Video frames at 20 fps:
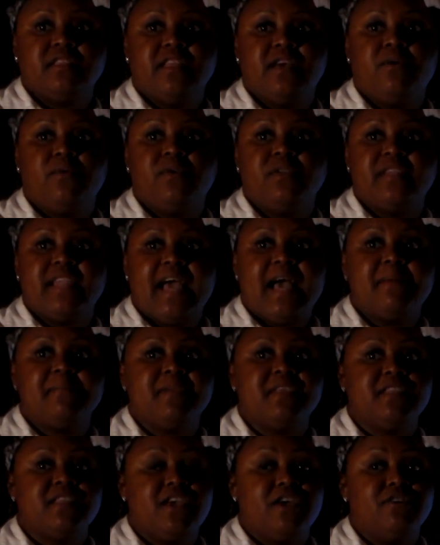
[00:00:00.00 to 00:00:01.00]
that will not
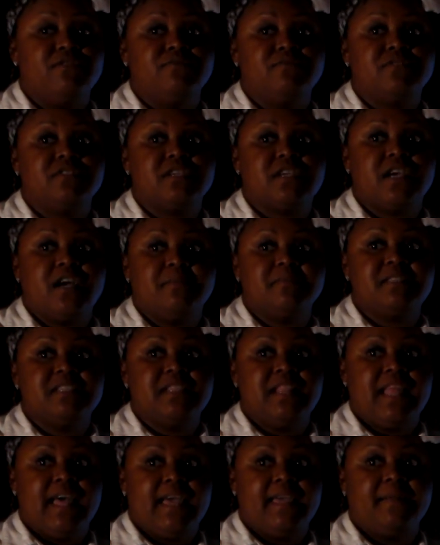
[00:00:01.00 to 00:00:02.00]
be known to come
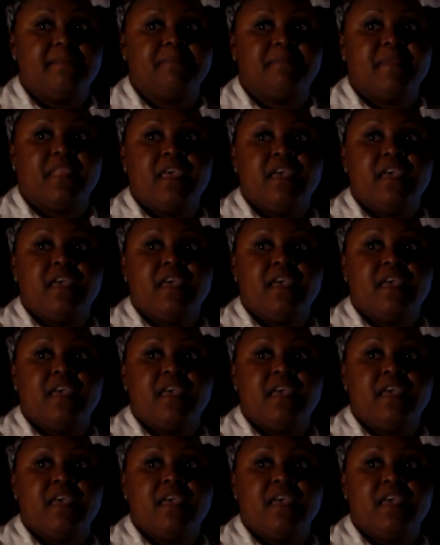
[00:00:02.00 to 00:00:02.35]
to light.